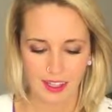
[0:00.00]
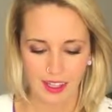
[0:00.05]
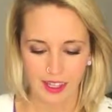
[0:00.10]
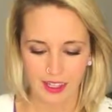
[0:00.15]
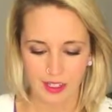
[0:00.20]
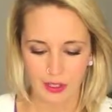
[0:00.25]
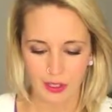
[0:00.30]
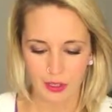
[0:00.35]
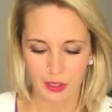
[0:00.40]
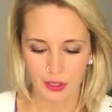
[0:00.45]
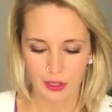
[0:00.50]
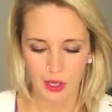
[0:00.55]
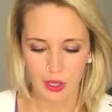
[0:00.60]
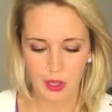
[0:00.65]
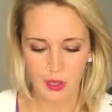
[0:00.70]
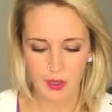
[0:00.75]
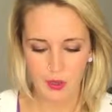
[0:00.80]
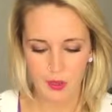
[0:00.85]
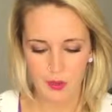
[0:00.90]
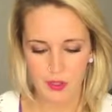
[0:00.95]
And
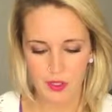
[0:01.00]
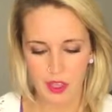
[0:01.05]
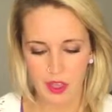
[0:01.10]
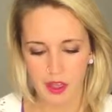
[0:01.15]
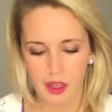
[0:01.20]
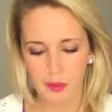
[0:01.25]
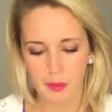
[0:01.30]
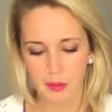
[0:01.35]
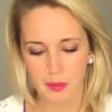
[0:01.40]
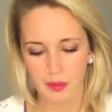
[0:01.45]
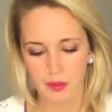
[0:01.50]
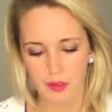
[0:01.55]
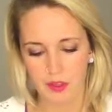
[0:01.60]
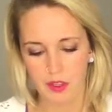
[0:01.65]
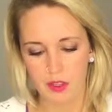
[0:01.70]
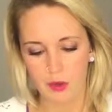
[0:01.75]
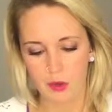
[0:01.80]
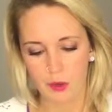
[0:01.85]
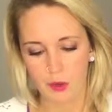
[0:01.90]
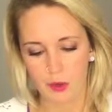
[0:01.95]
close up
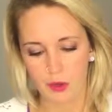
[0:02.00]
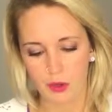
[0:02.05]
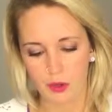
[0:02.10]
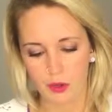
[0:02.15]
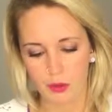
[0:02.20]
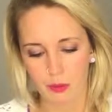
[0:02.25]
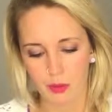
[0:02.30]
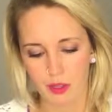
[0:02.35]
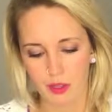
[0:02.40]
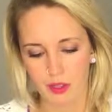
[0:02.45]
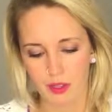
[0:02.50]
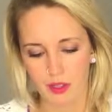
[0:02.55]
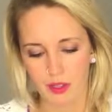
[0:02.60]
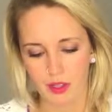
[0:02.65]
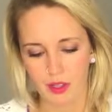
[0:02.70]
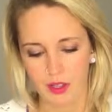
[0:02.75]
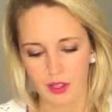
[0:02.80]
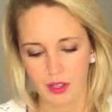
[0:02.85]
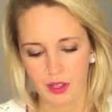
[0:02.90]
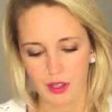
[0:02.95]
the orb
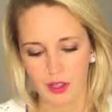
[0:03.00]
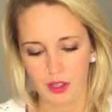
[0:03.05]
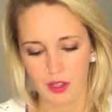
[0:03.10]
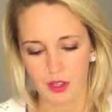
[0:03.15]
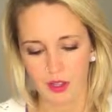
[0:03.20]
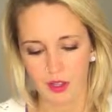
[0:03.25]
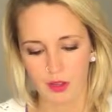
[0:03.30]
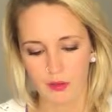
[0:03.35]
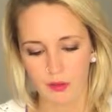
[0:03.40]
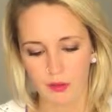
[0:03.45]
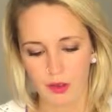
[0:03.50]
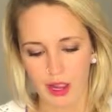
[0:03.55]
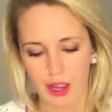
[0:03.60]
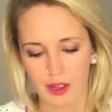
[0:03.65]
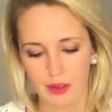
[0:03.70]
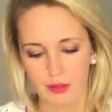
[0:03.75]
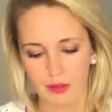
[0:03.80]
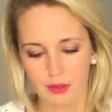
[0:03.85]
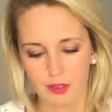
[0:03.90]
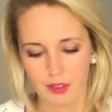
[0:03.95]

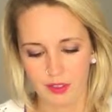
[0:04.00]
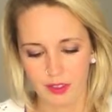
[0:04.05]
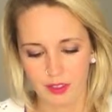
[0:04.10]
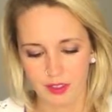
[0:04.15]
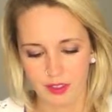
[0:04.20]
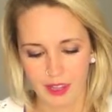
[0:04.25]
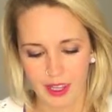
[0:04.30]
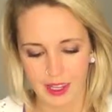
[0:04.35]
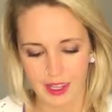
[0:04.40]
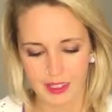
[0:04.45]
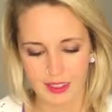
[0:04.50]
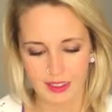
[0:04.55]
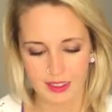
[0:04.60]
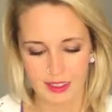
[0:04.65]
around the light.